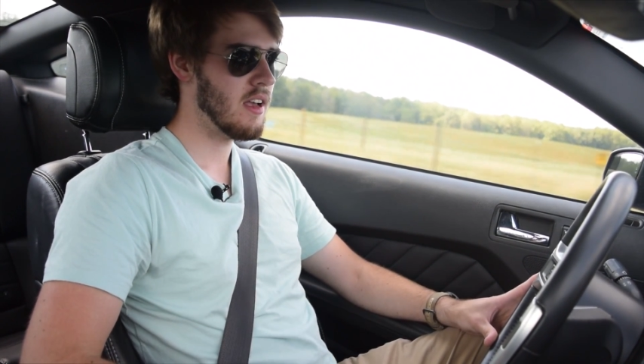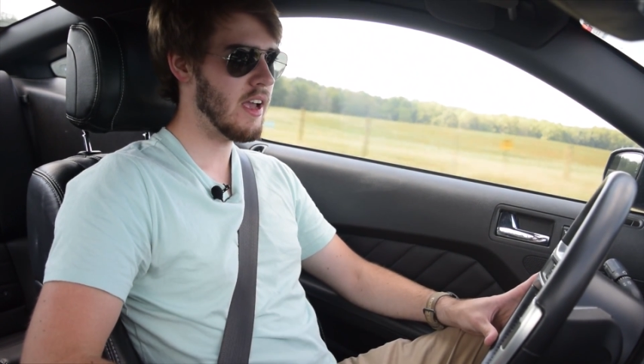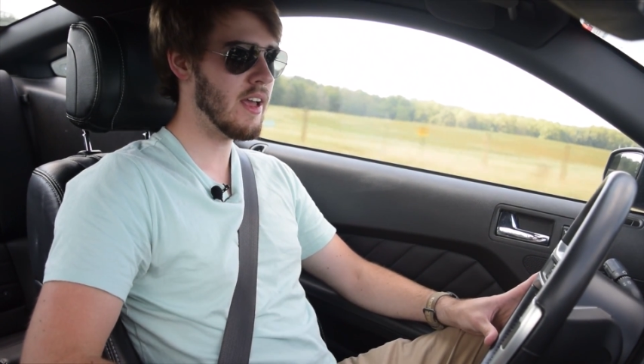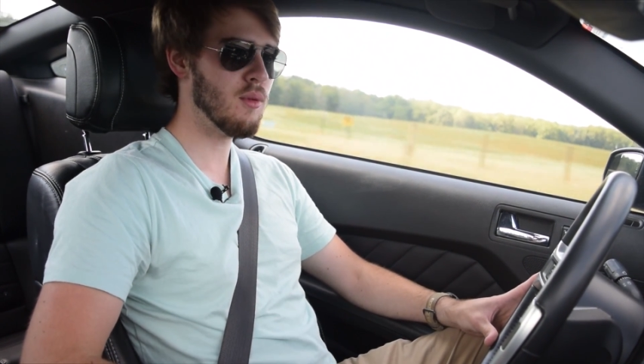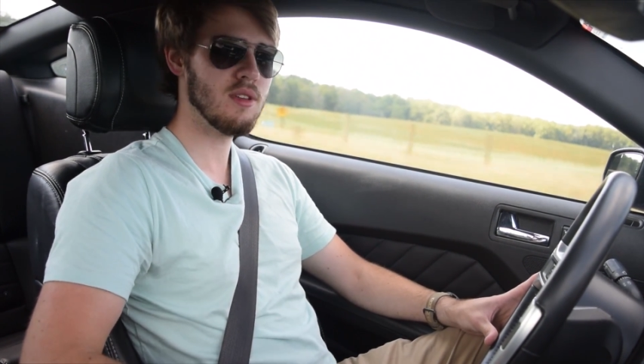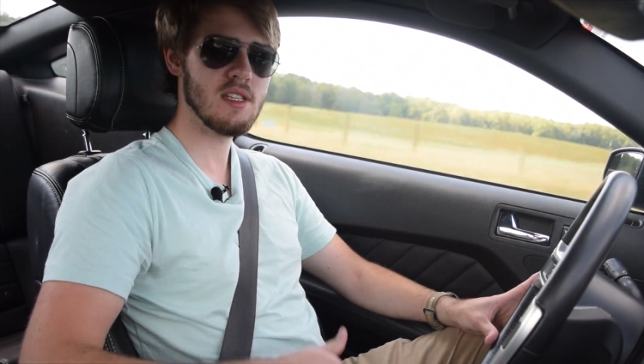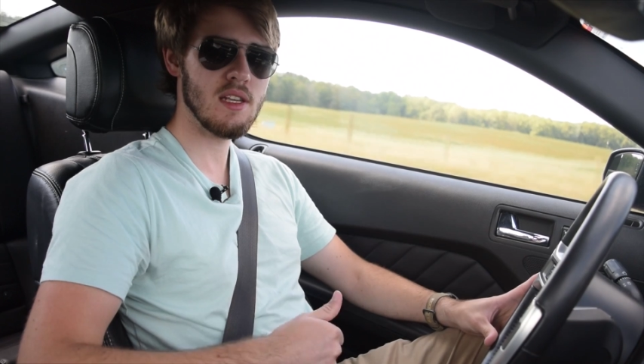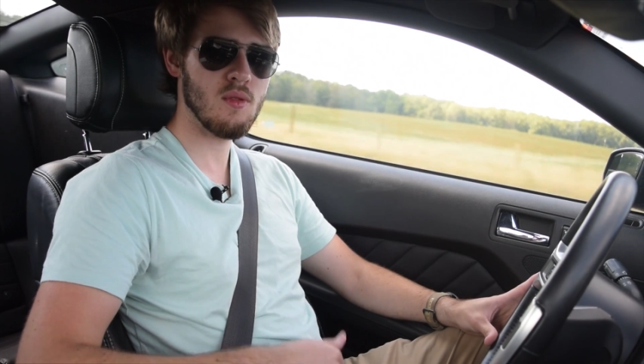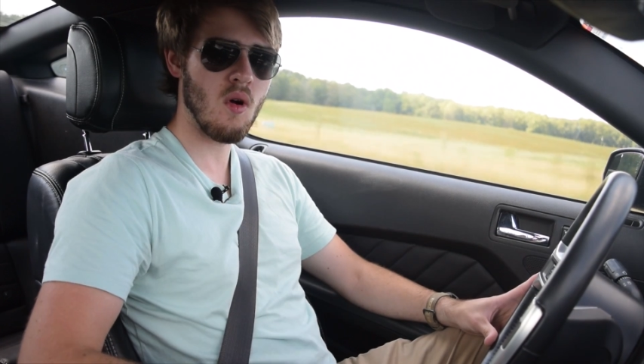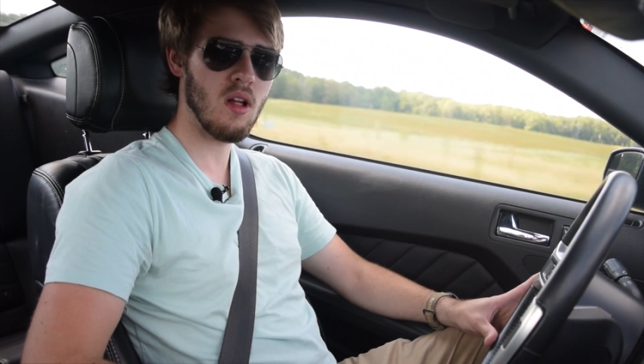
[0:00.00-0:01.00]
And we'll see
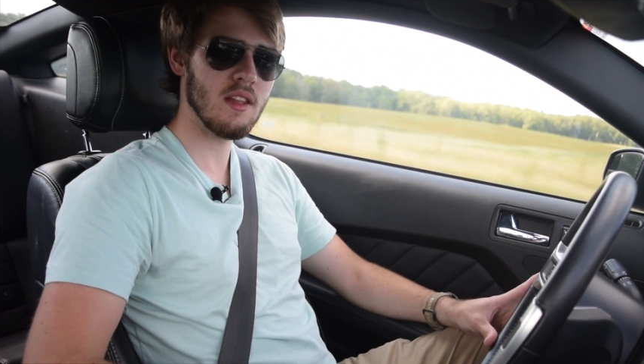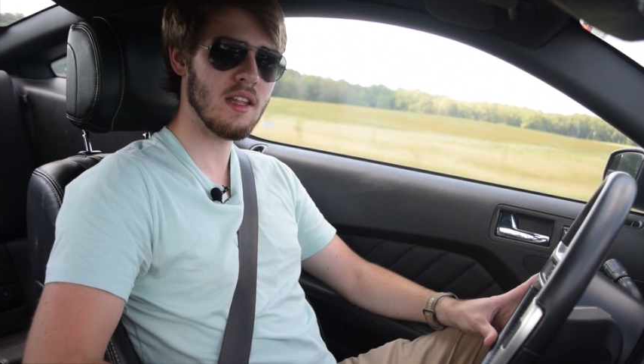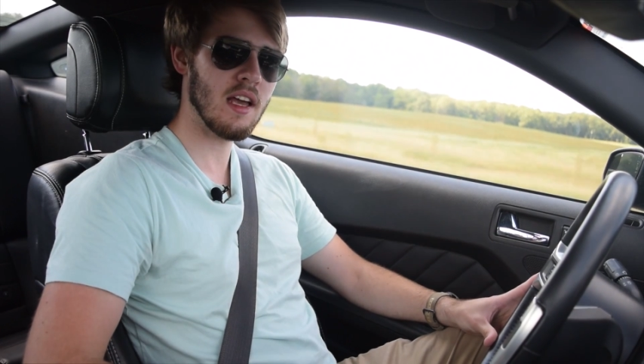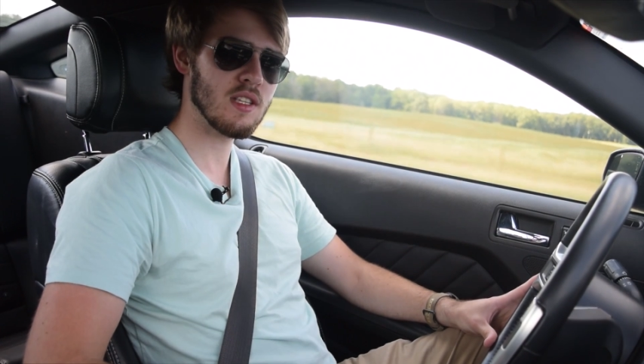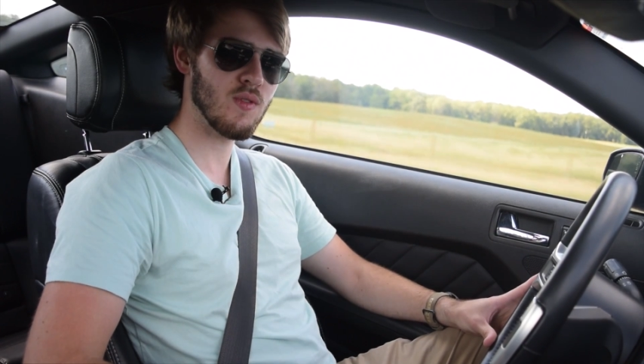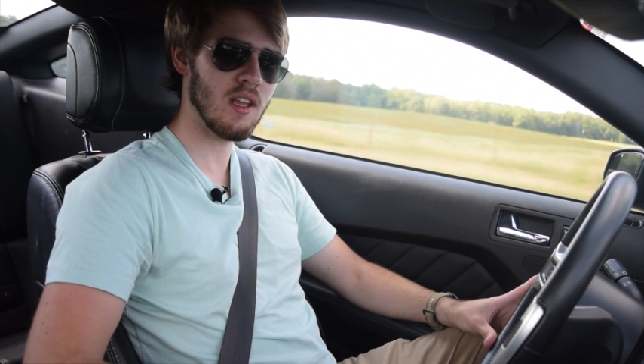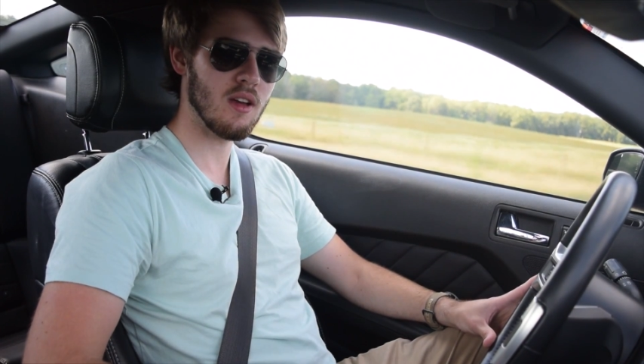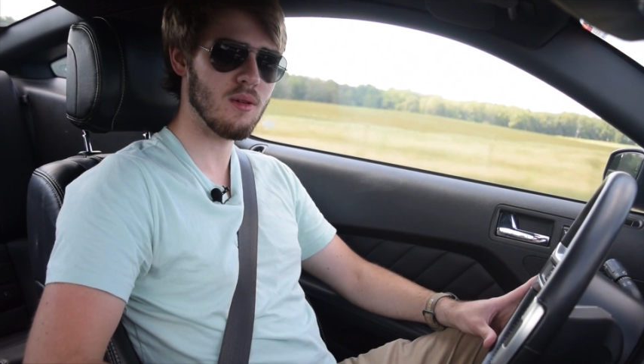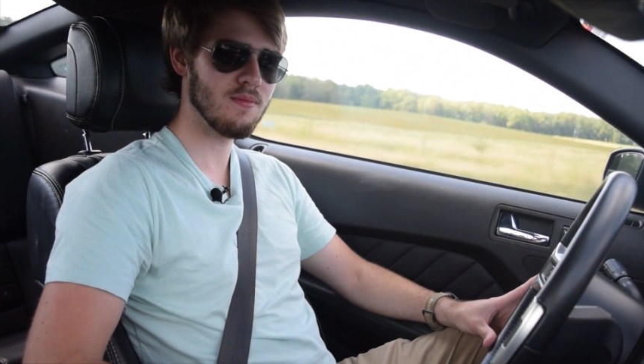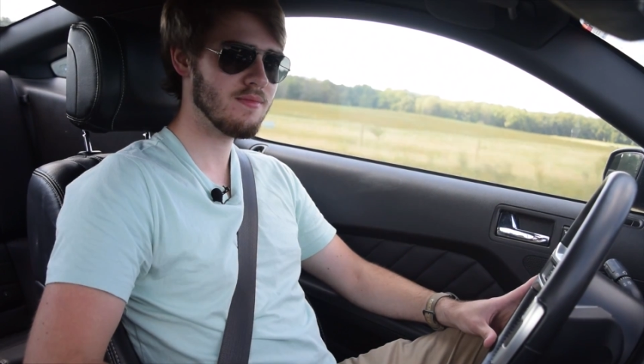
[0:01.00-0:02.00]
you all in the next video.